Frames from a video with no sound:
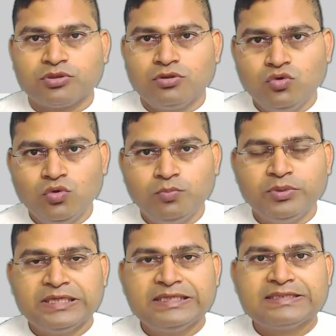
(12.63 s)
So loop
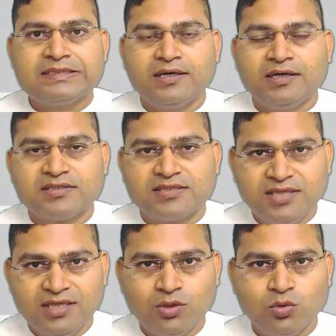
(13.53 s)
is a
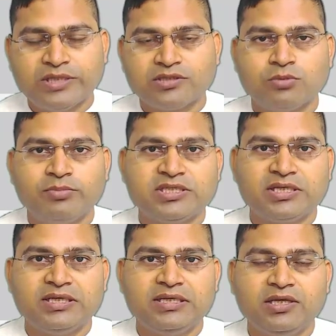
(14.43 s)
sequence. So
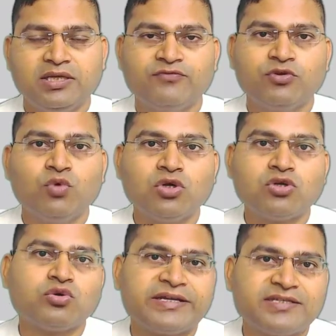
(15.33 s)
basically, if you want
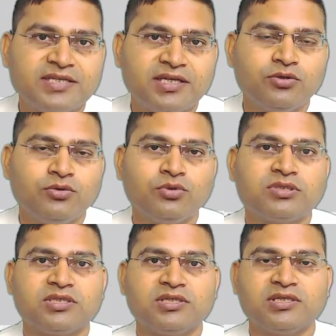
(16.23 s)
to execute
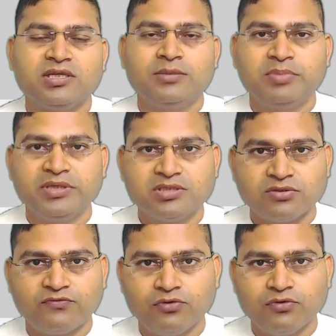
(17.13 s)
certain piece
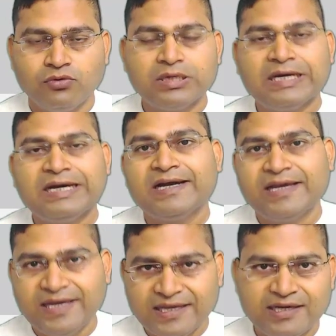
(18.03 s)
of code
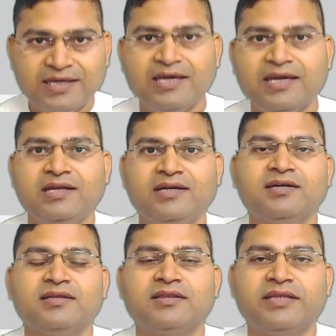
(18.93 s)
again and
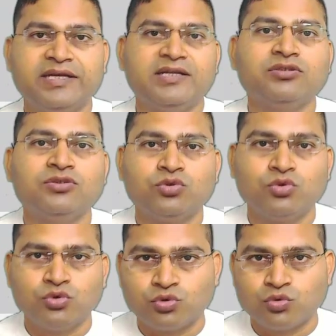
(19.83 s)
again, then you
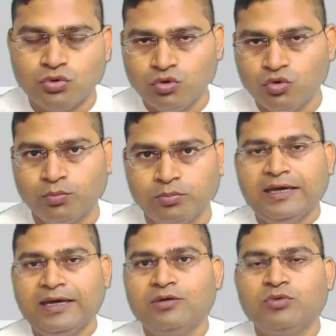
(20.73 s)
use loop.
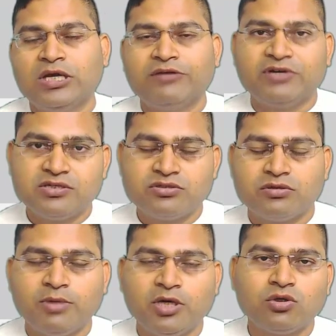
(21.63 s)
And we have
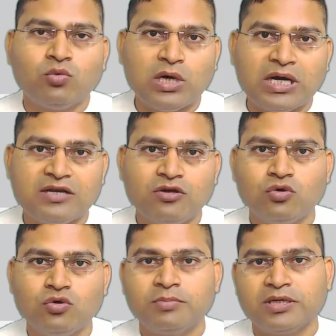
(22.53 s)
understood about the while
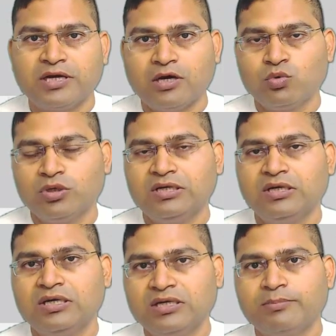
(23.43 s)
loop. Now we'll
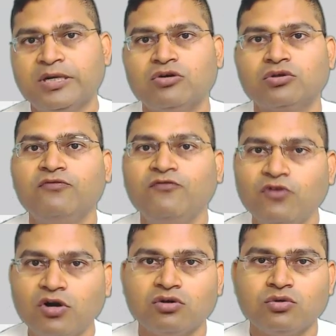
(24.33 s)
learn about the
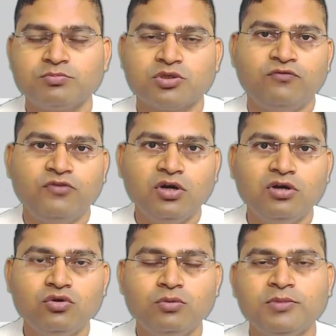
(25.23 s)
for loop. So for
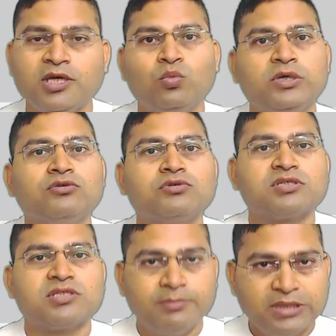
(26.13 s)
loop will do
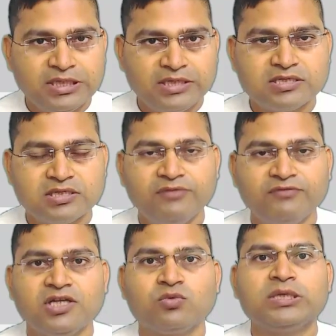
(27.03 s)
similar stuff.
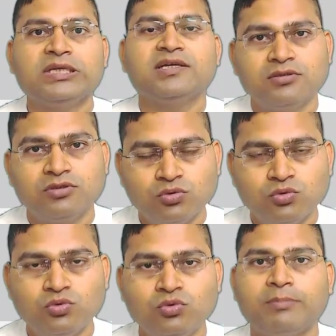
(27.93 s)
It will
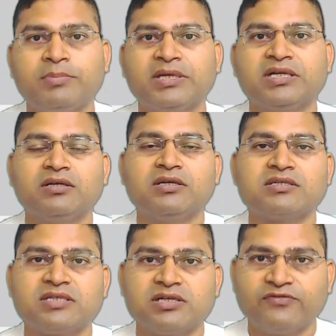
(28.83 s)
do a particular
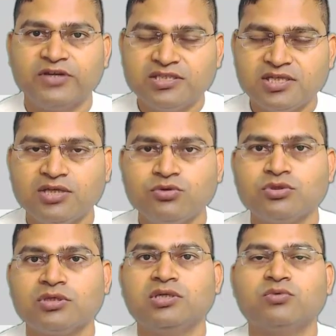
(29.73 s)
set of
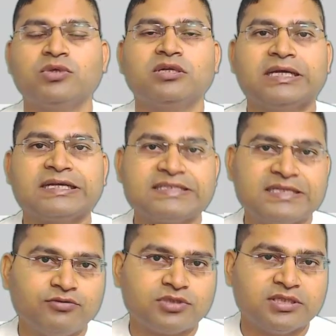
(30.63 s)
execution. It will
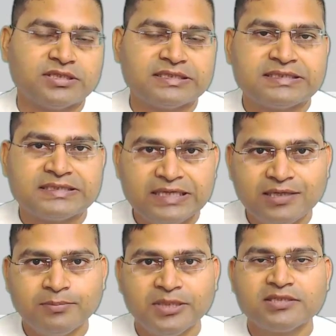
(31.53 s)
execute certain
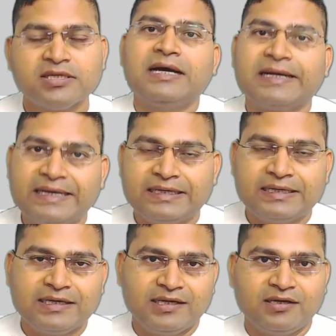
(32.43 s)
statements again
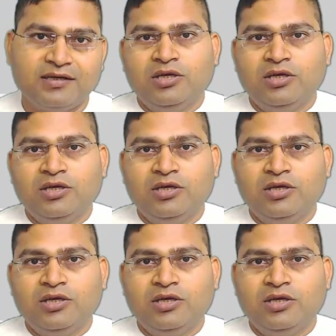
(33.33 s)
and again.